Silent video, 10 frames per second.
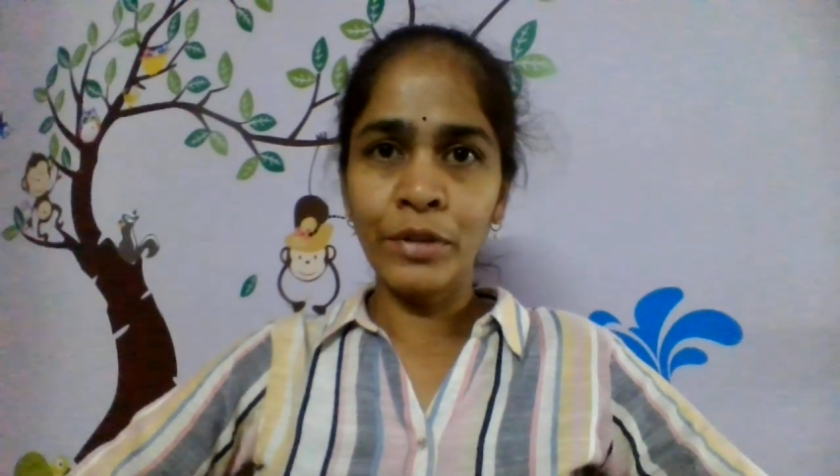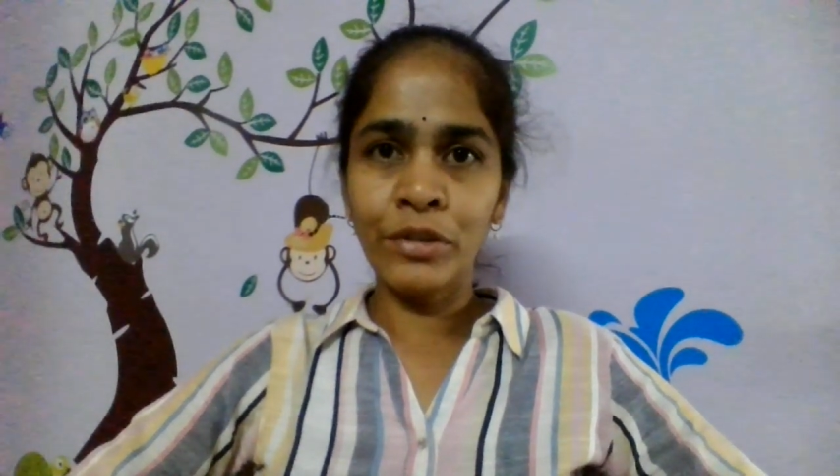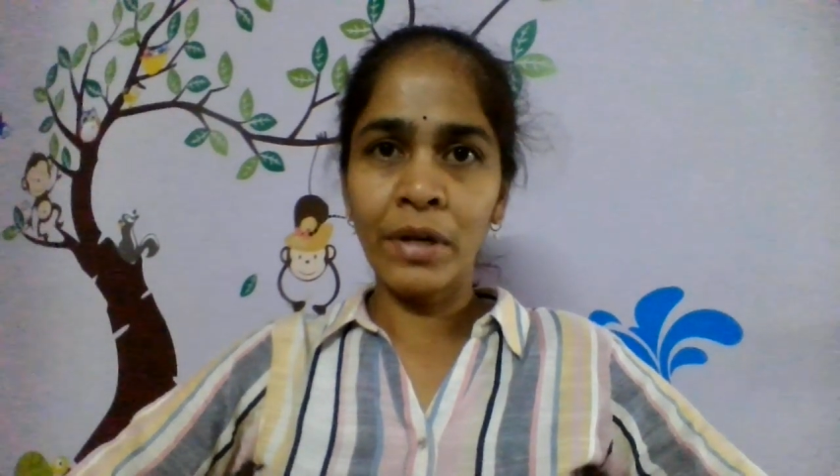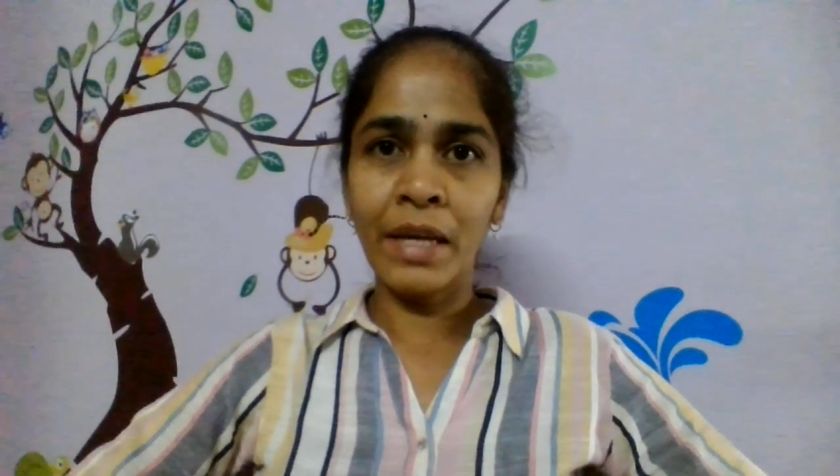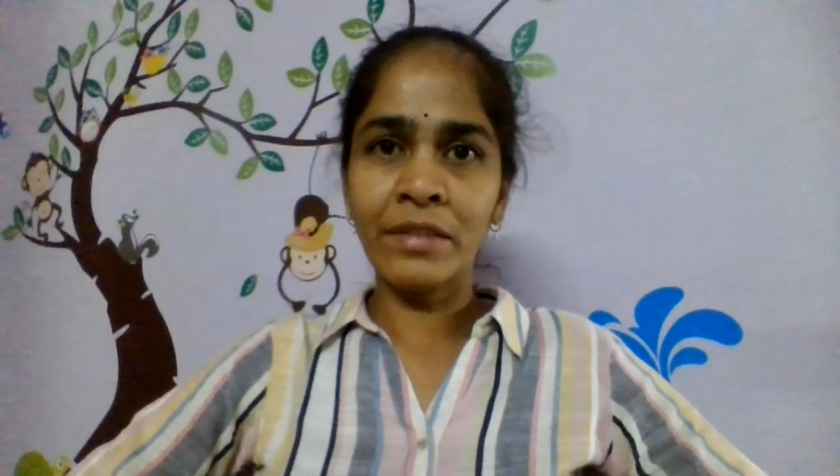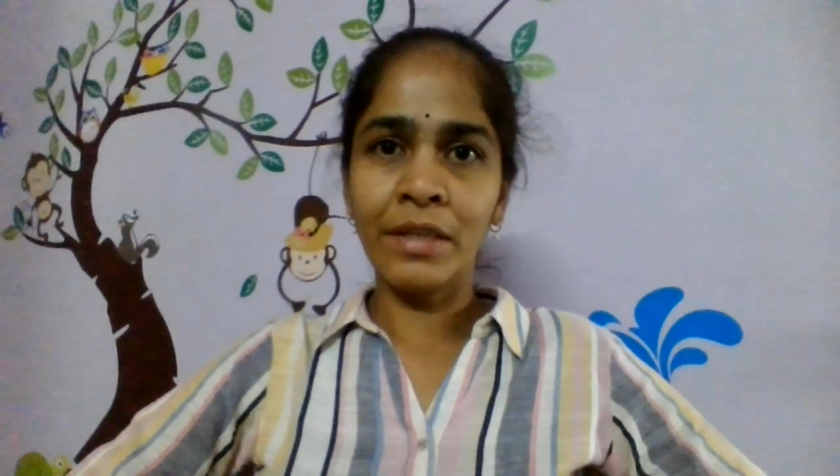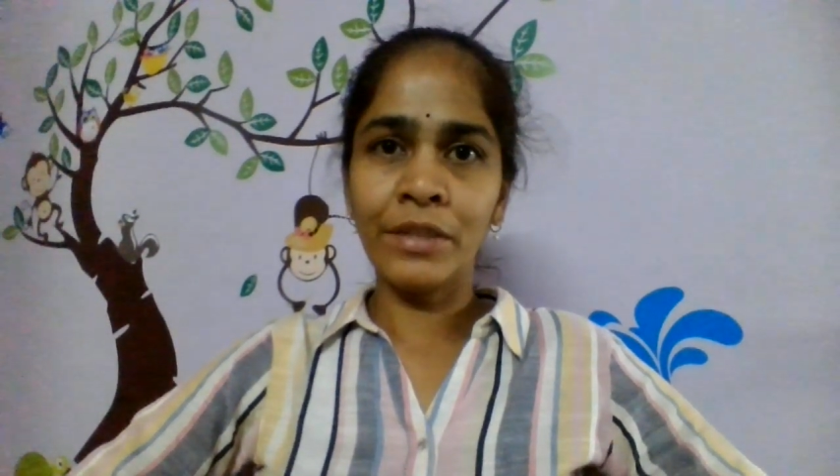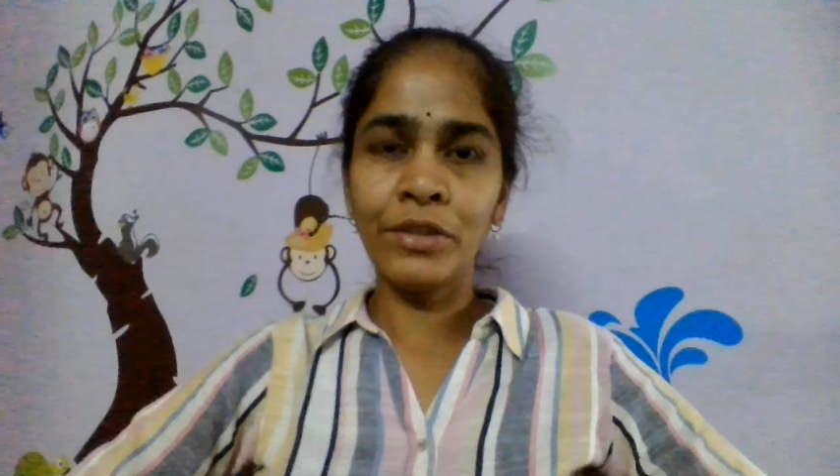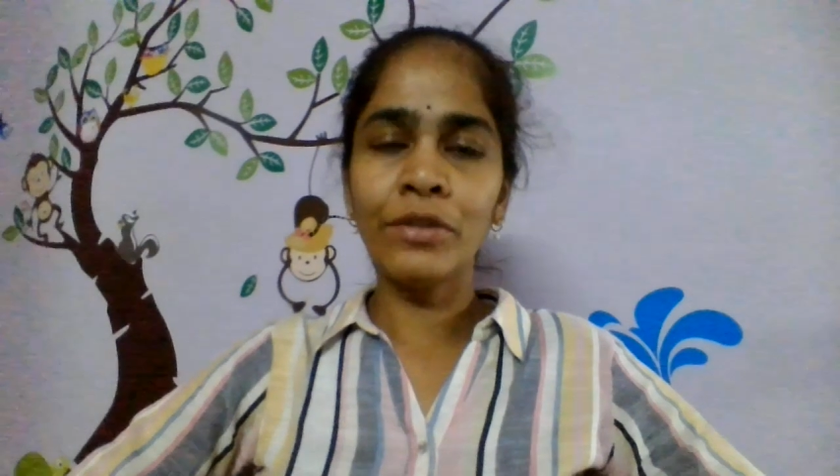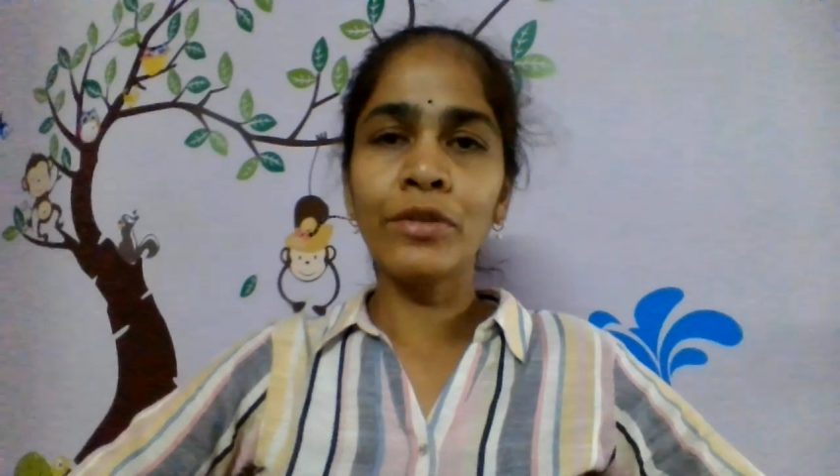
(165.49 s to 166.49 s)

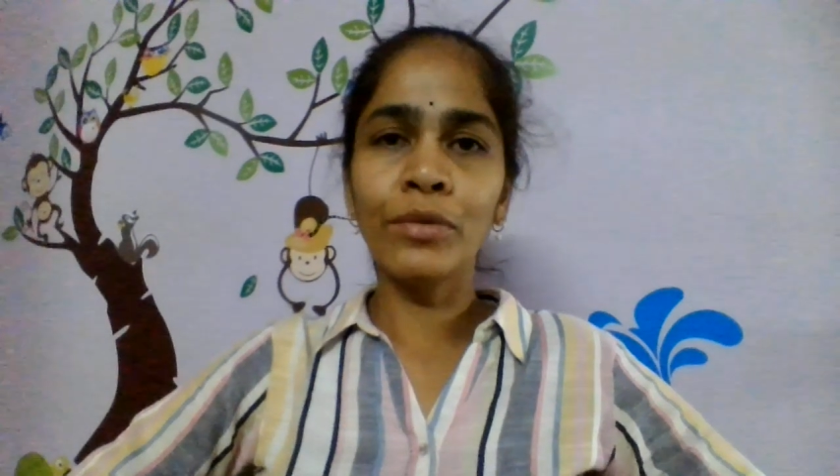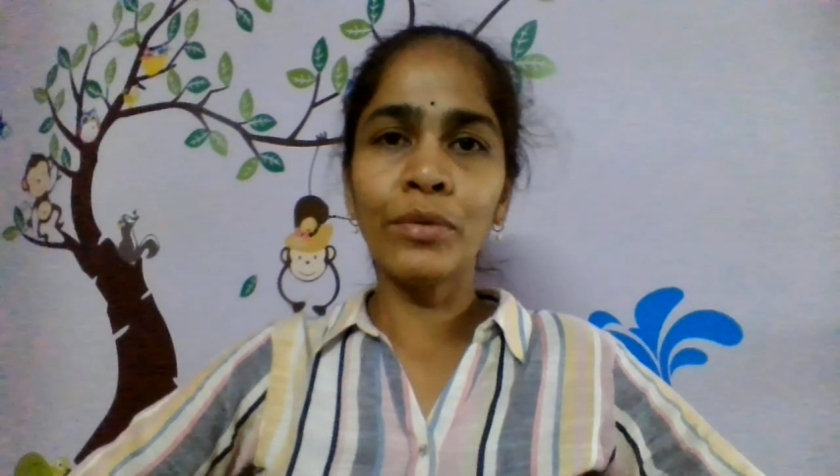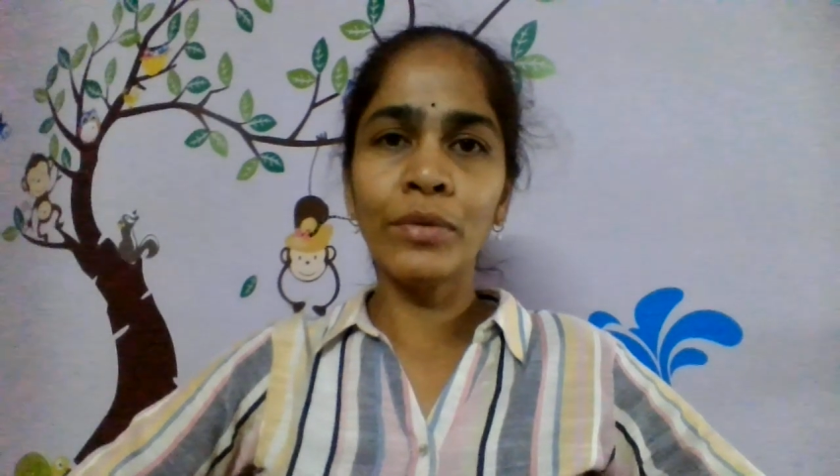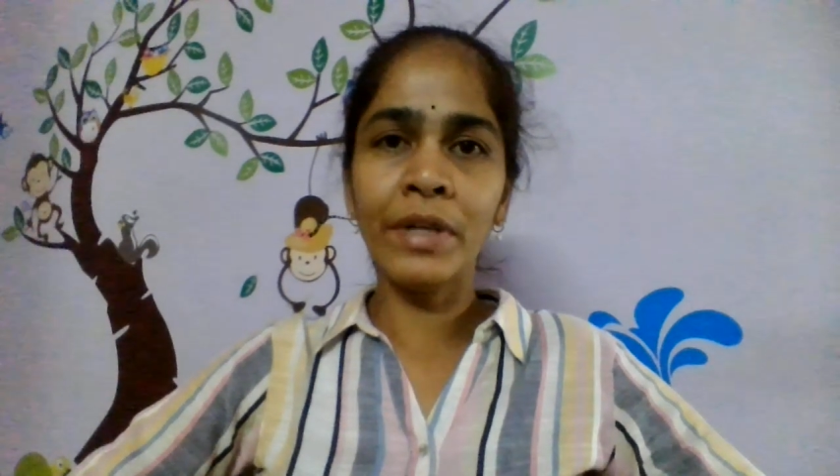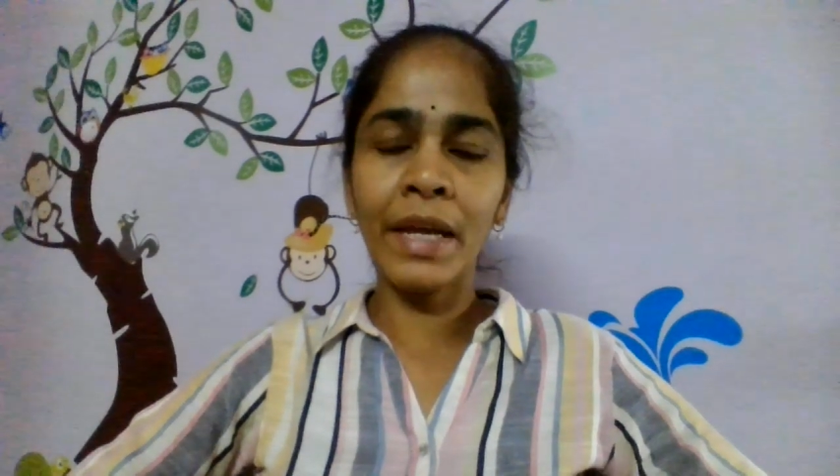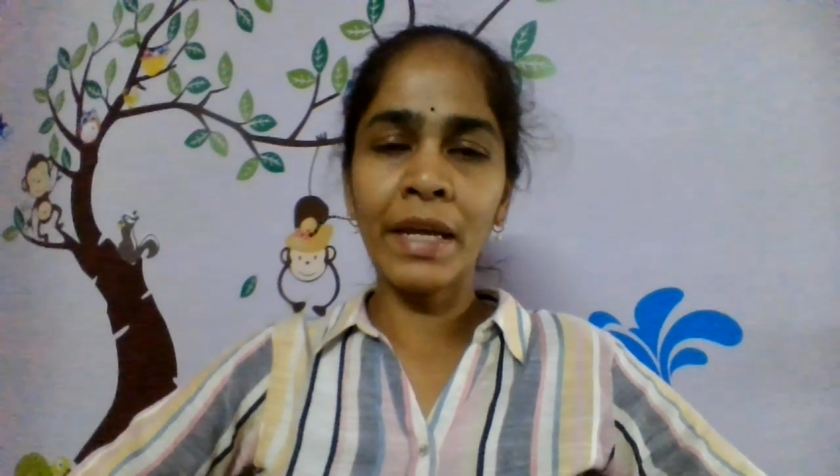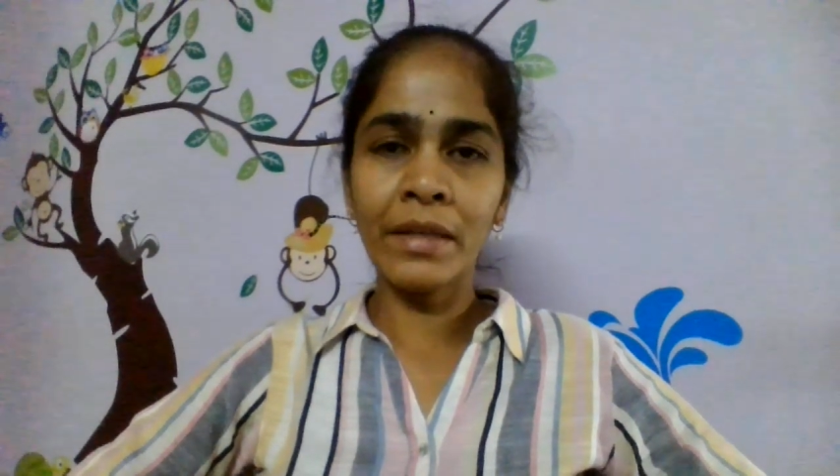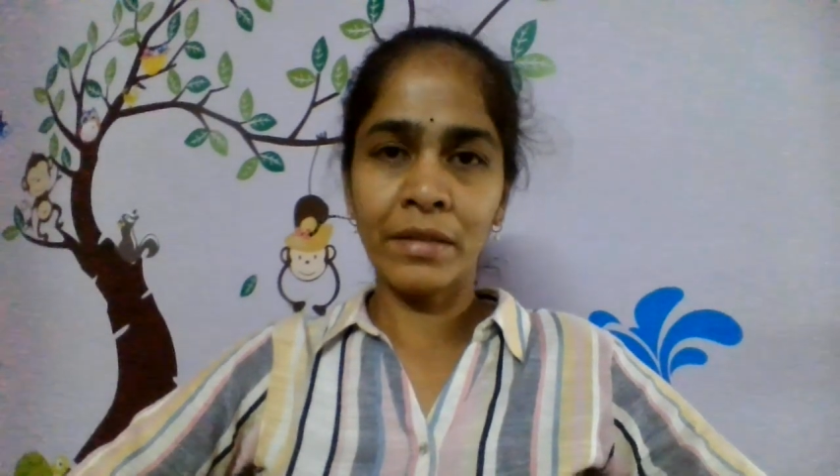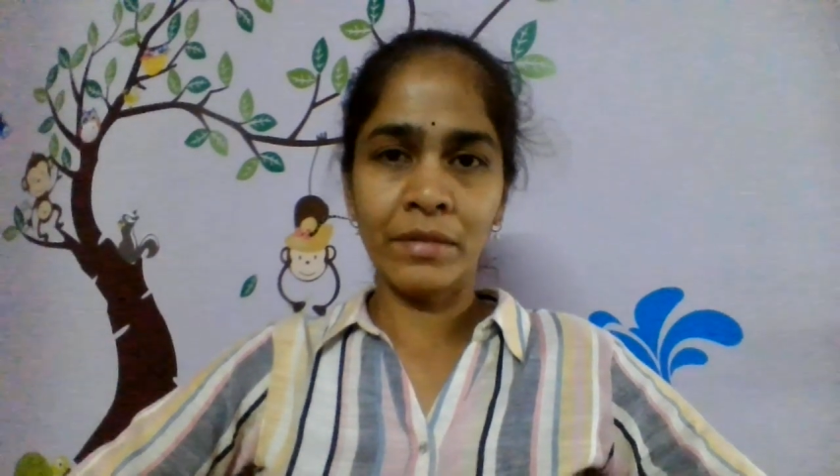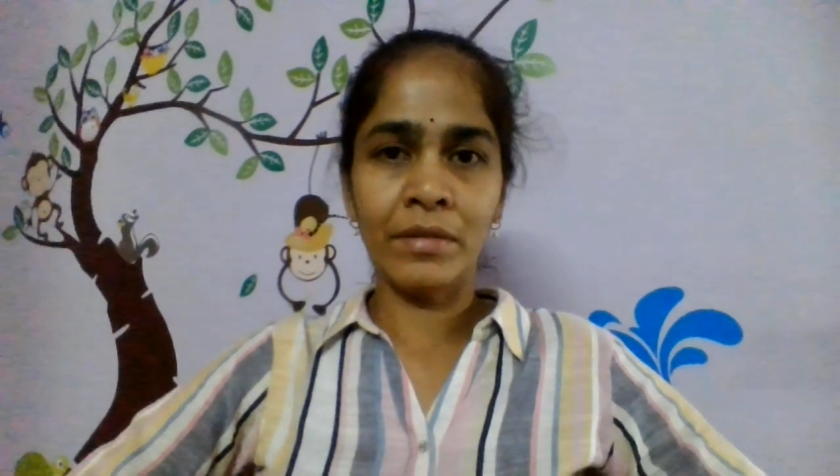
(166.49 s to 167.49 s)
visualization to
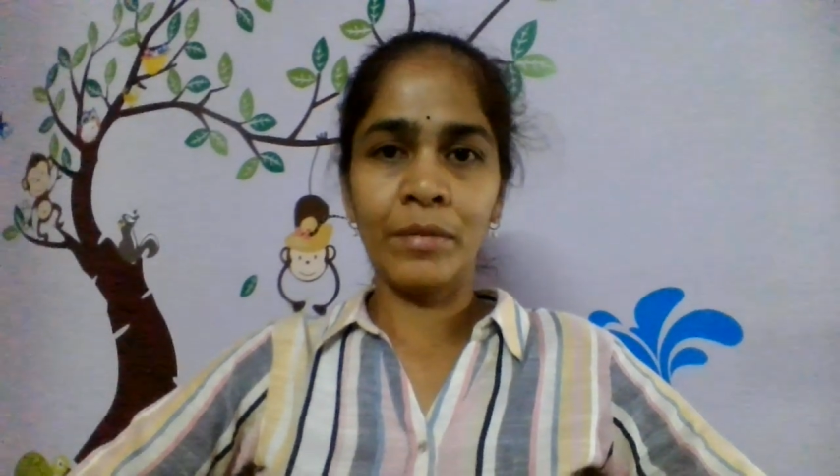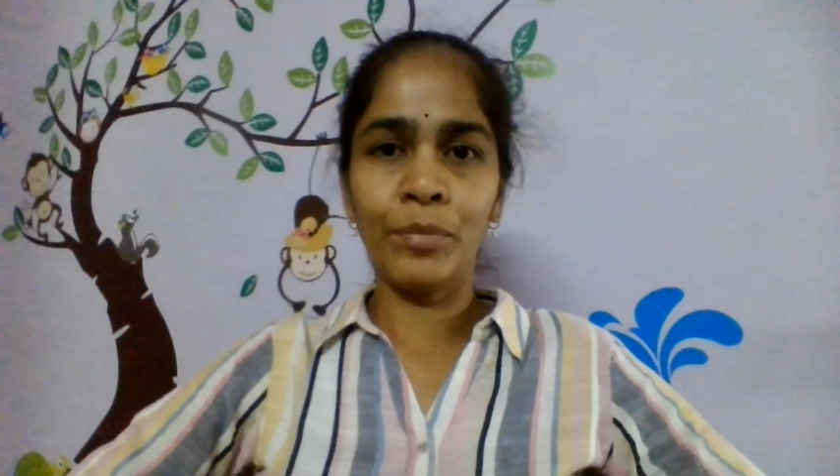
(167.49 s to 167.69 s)
take